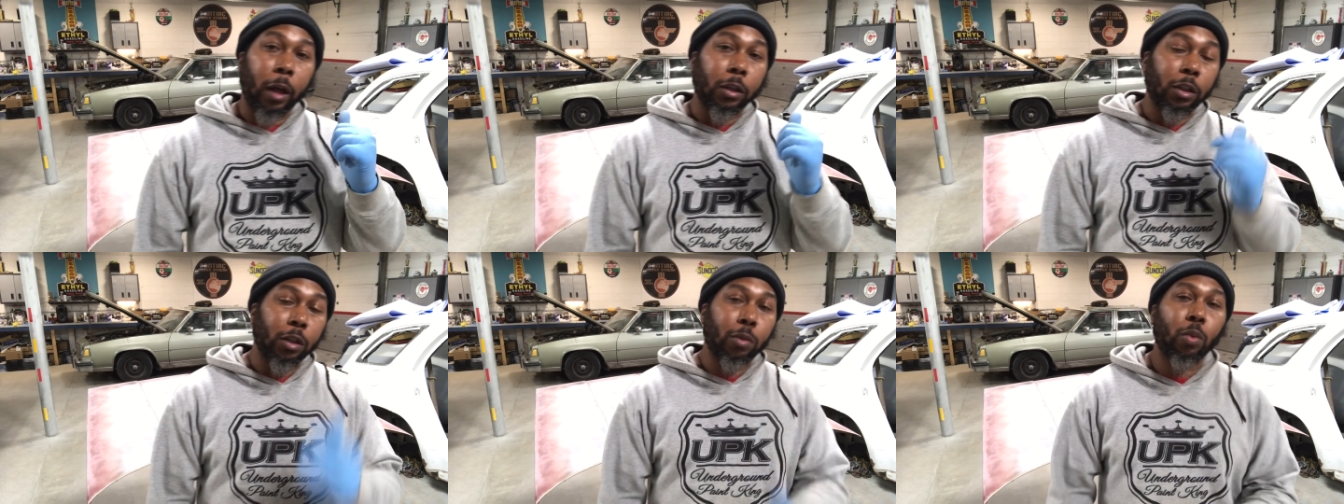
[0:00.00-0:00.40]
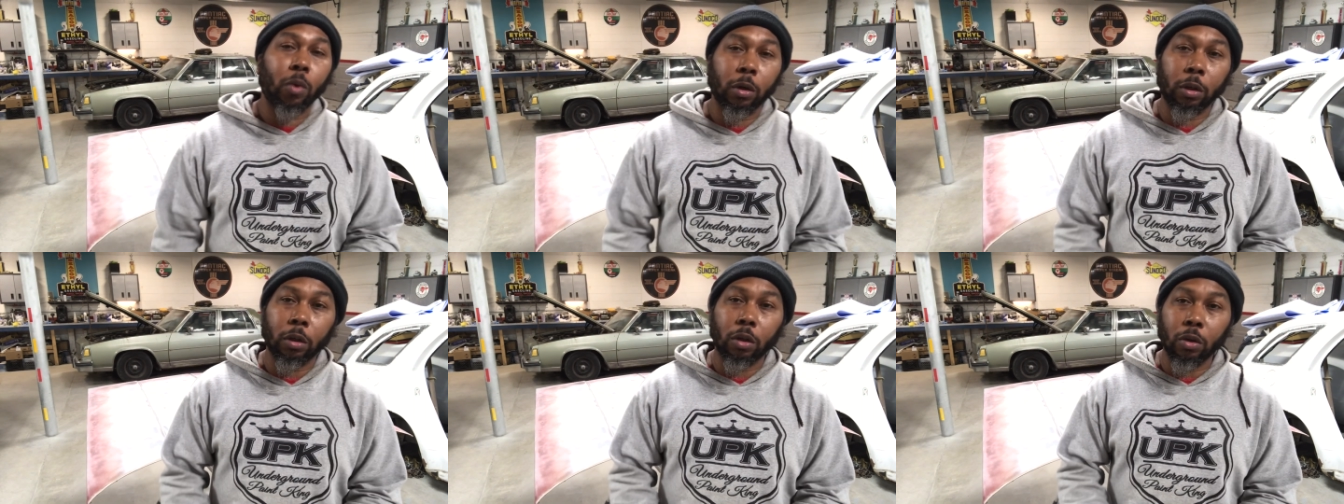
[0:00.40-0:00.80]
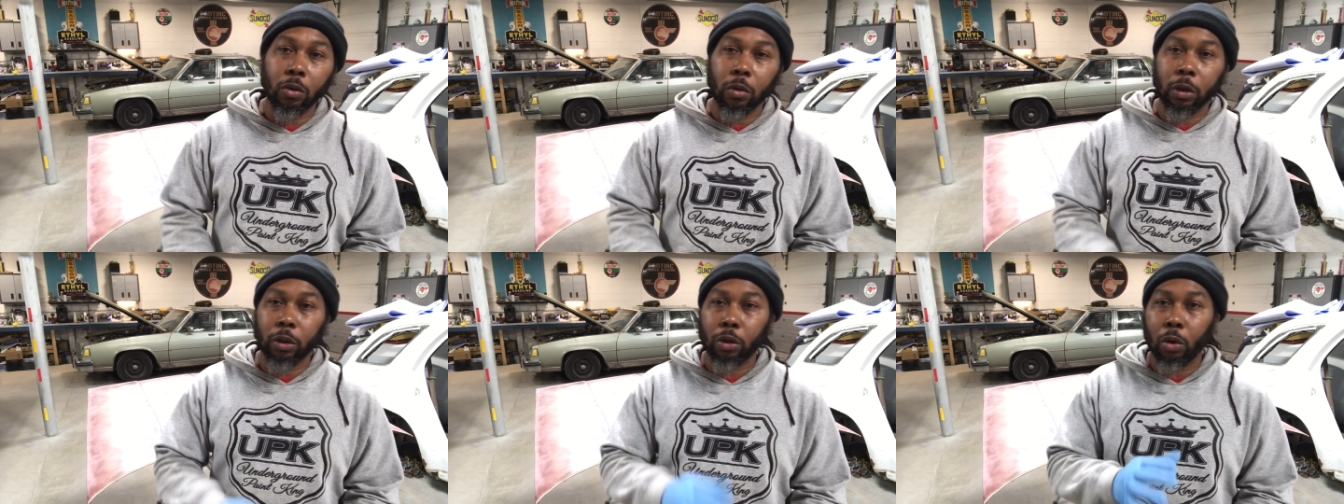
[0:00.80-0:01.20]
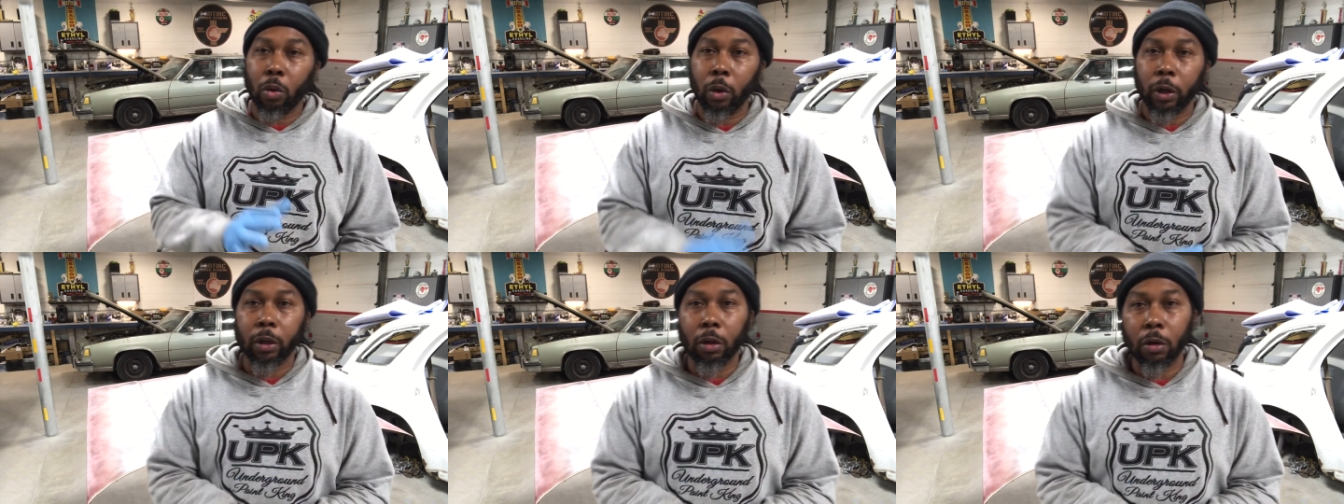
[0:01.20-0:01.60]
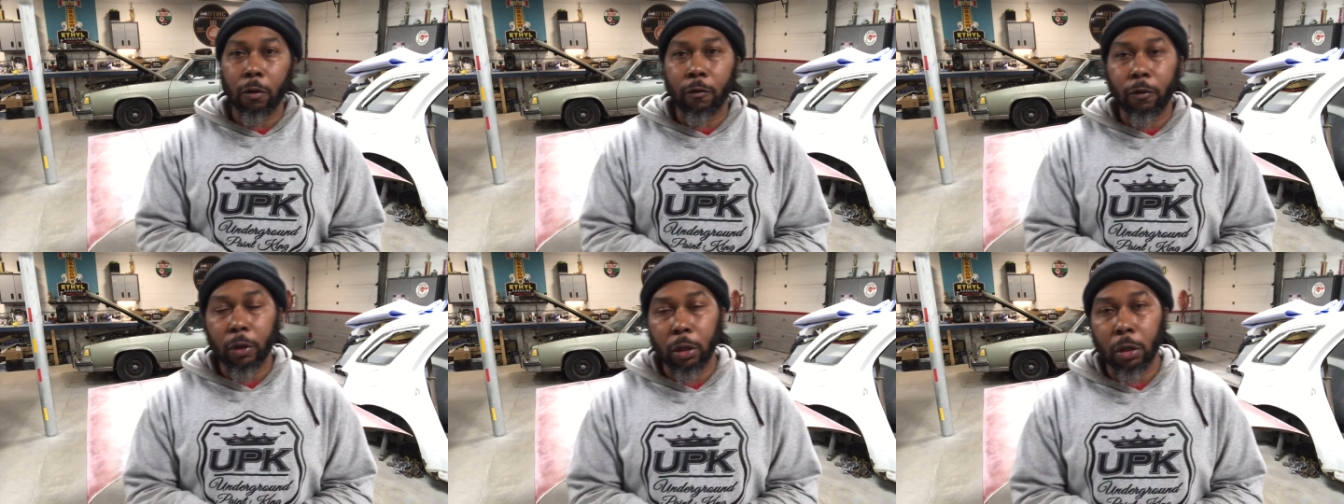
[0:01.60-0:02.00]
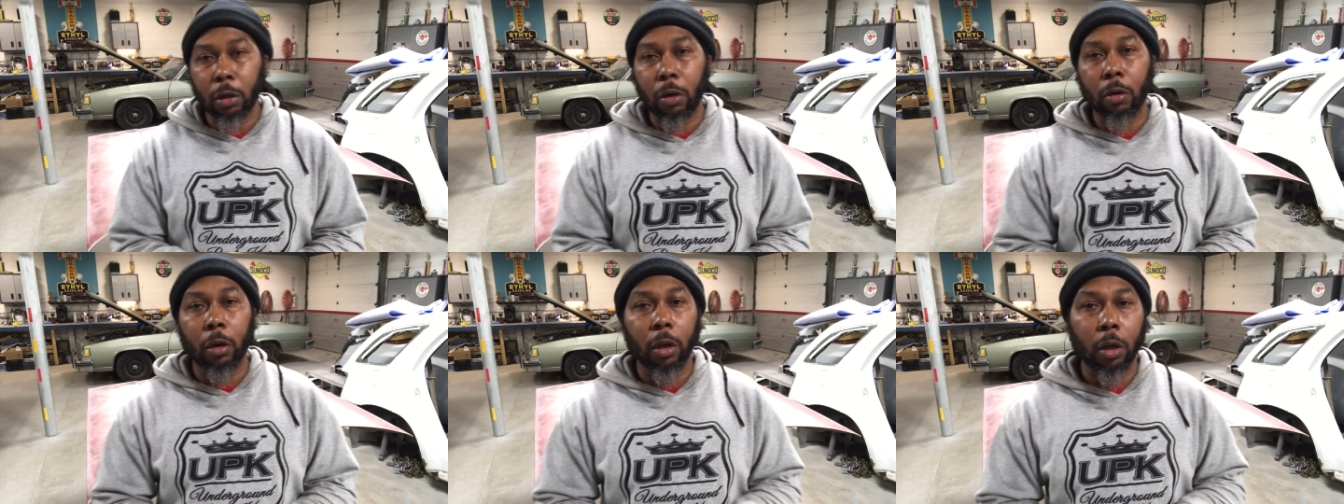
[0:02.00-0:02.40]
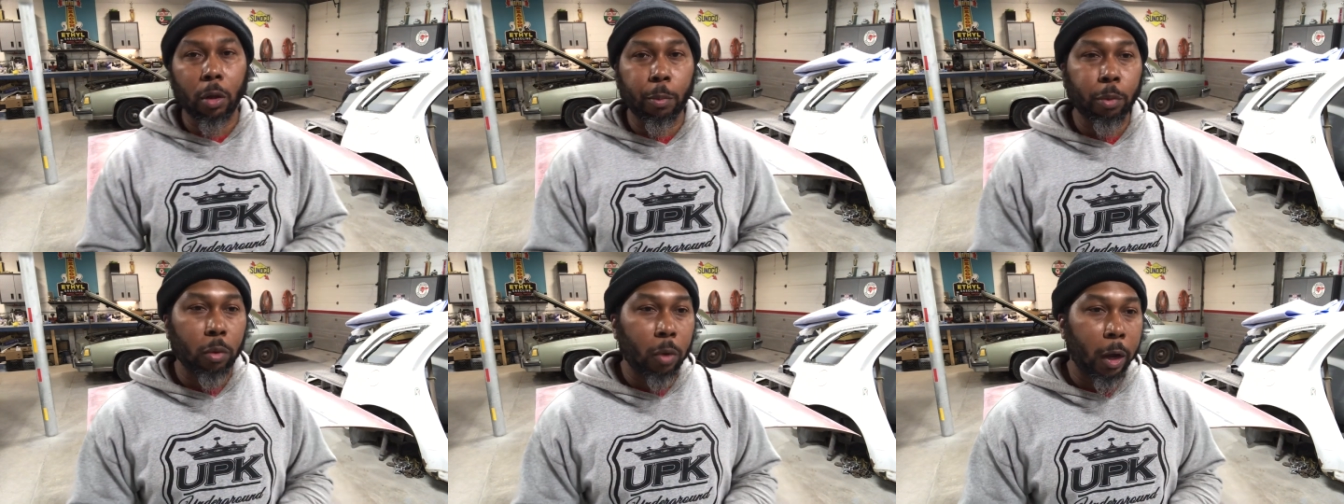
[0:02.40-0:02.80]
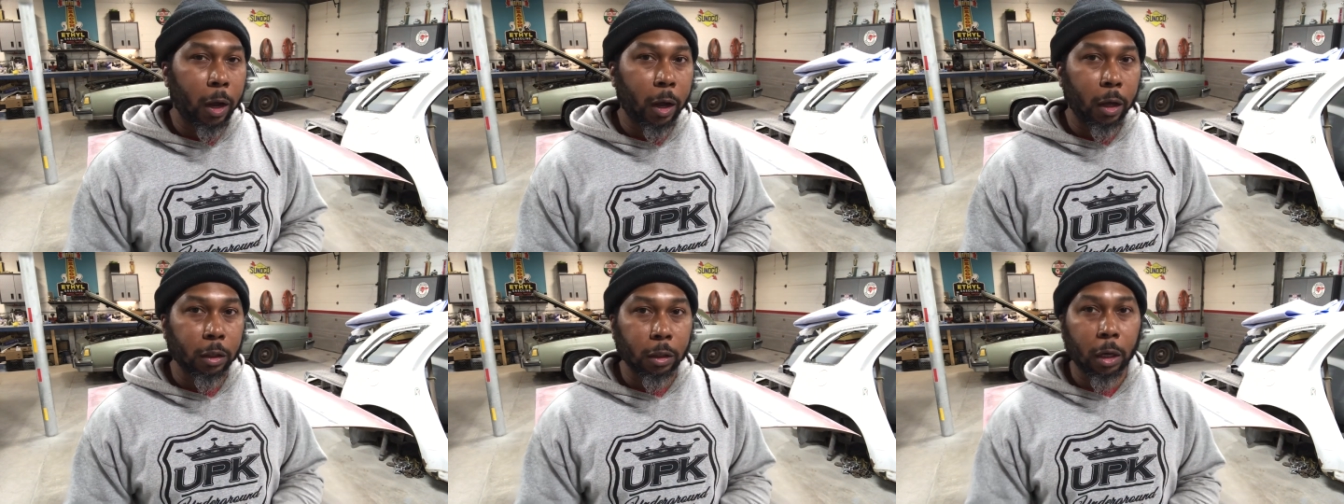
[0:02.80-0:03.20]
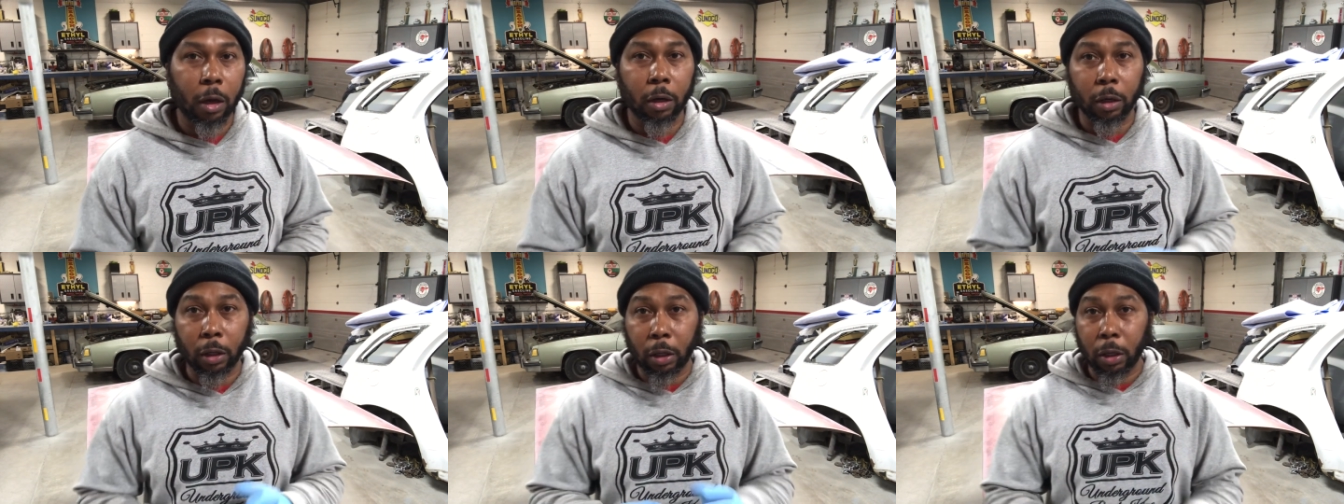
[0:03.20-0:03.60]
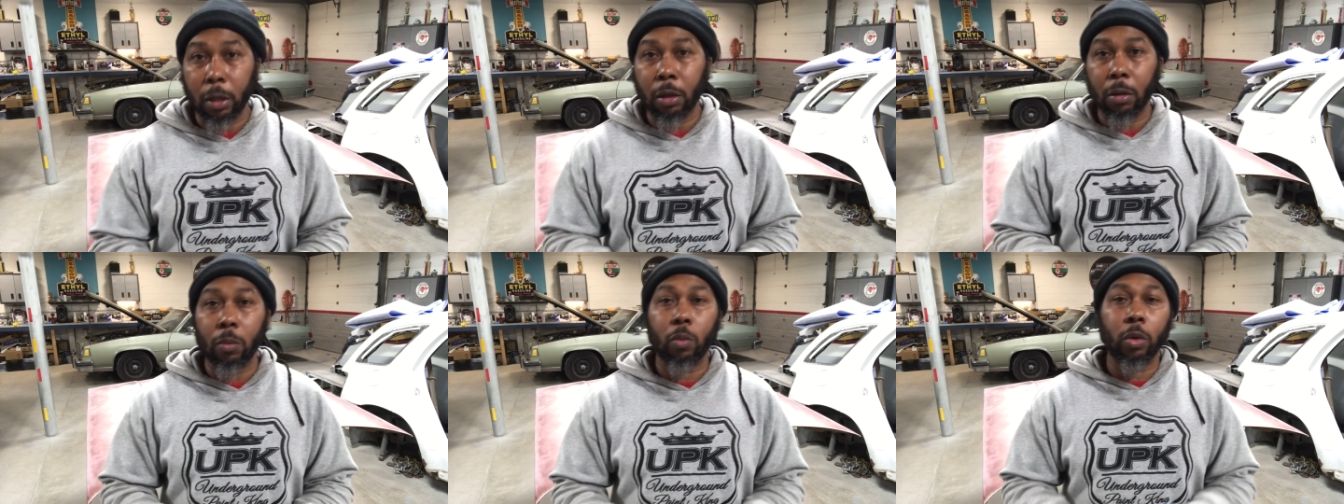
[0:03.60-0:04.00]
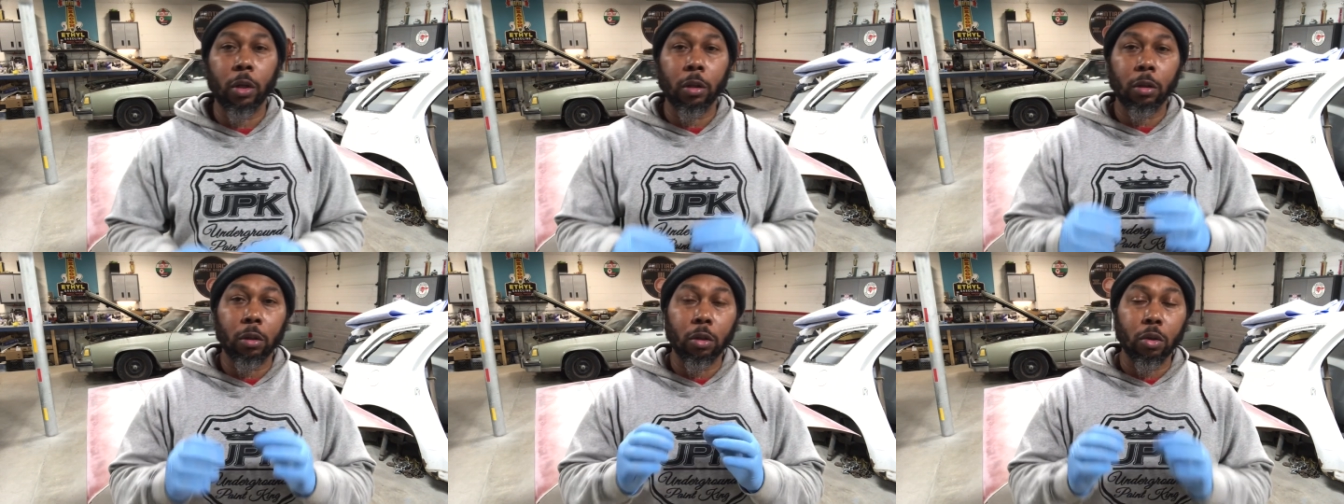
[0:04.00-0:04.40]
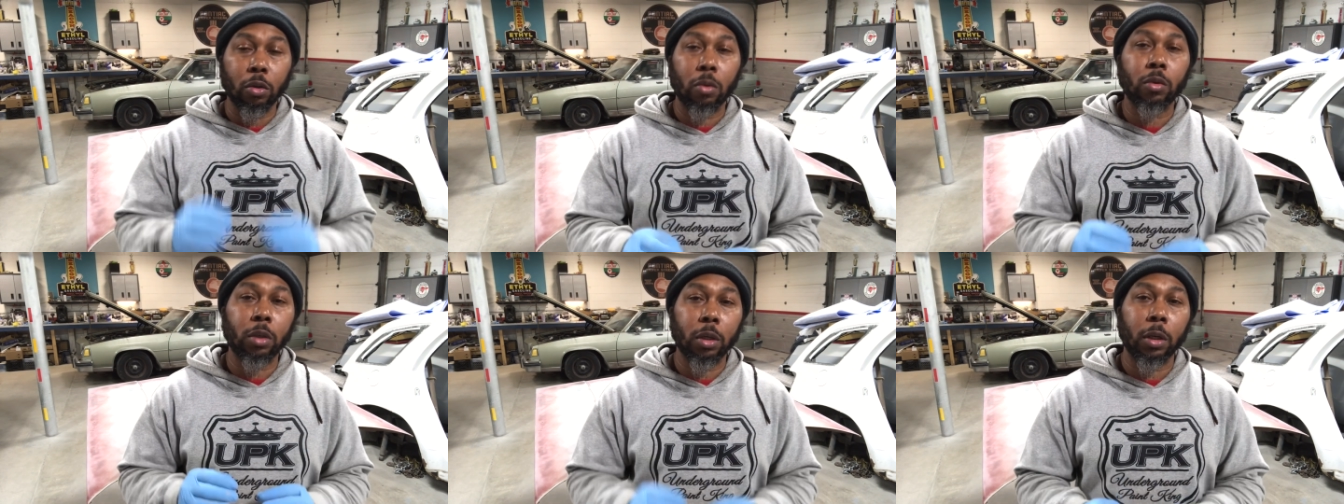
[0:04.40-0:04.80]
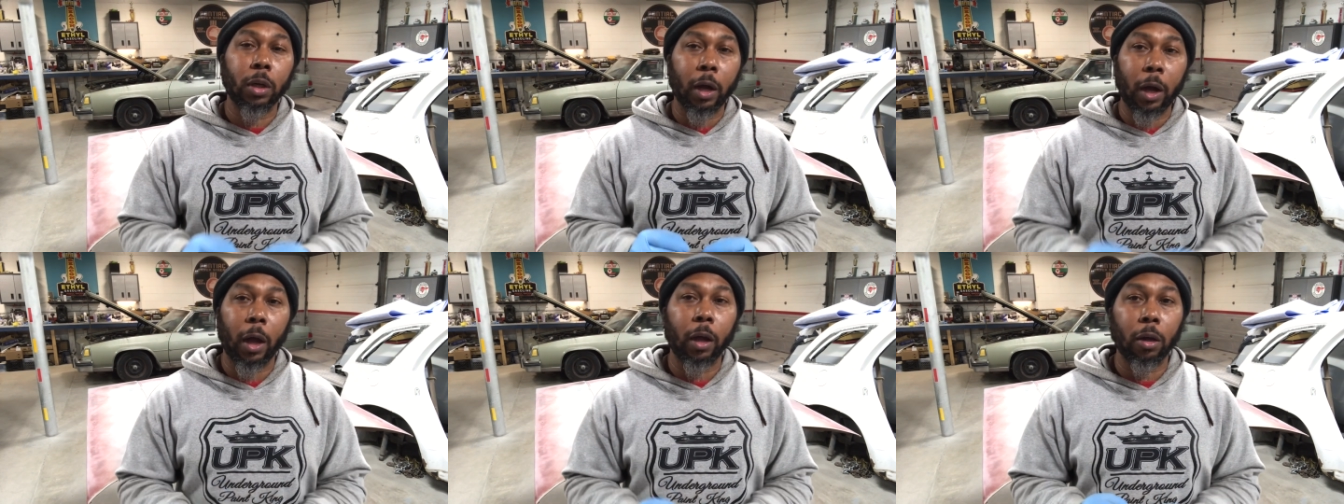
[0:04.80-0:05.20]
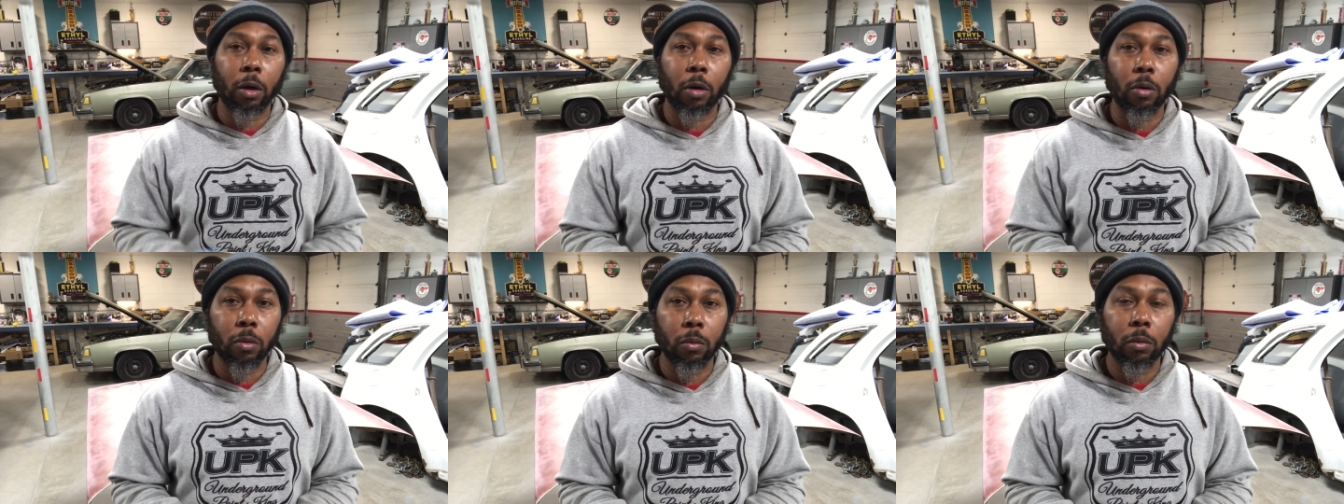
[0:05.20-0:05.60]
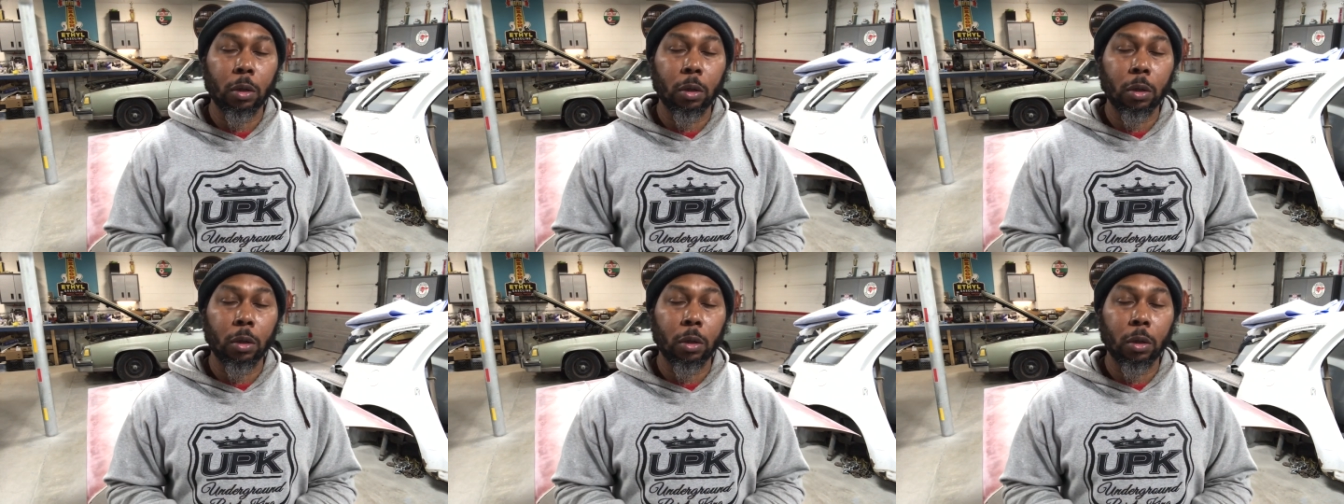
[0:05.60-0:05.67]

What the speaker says: just wanted to do this quick little video to help you guys out again with using guide code